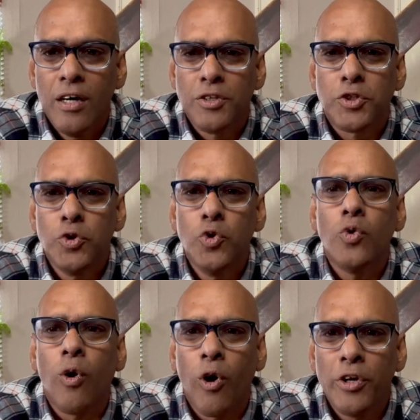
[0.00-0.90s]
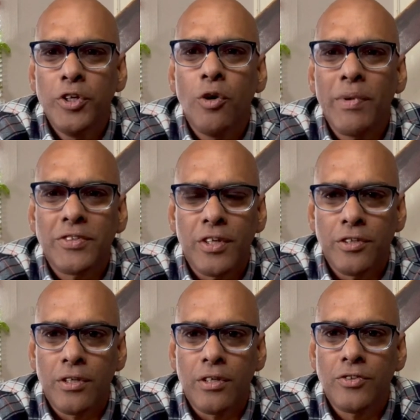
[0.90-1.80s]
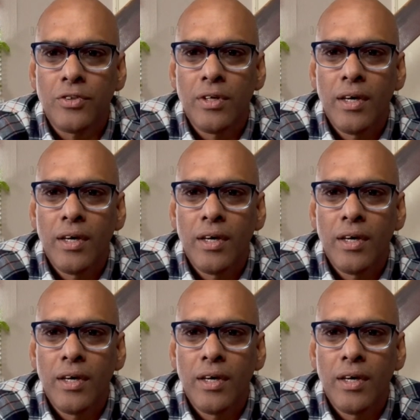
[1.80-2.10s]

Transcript: 2 audio messages